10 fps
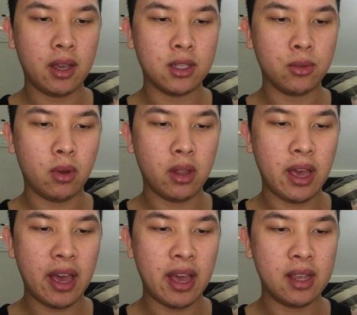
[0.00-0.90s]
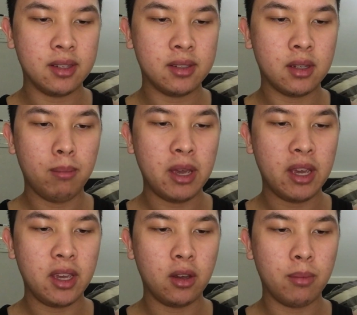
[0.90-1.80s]
as well as
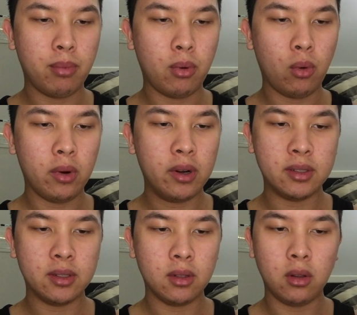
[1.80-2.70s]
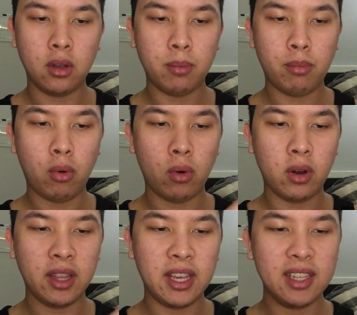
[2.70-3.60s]
making your pores look
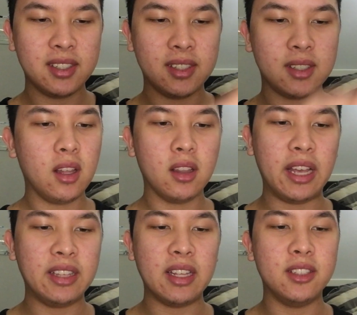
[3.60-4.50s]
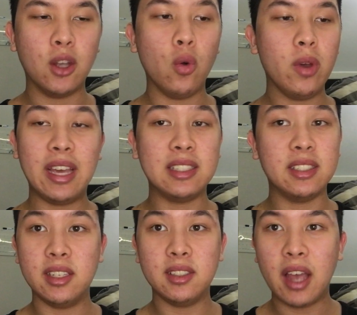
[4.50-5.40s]
poreless like they don't
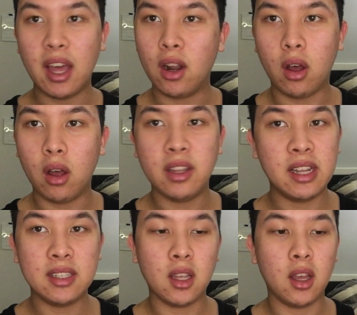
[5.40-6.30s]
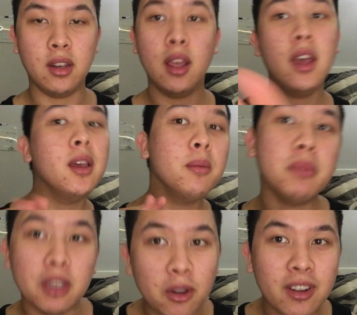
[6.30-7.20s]
exist at all and that's on
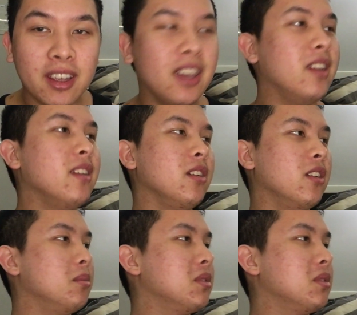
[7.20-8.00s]
period you know what I'm